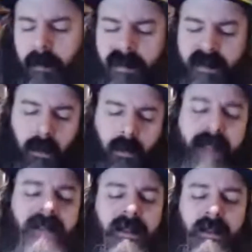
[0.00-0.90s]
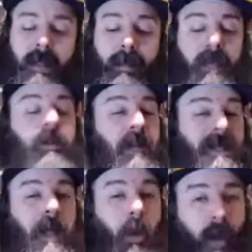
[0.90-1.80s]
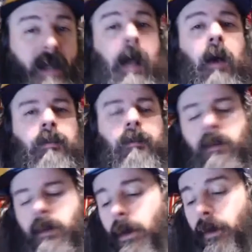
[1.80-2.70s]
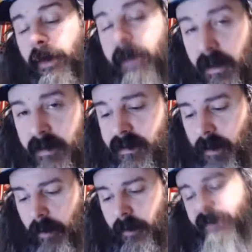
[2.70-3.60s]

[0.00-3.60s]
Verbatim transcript: So that's the big thing. That's out right now. The Kickstarter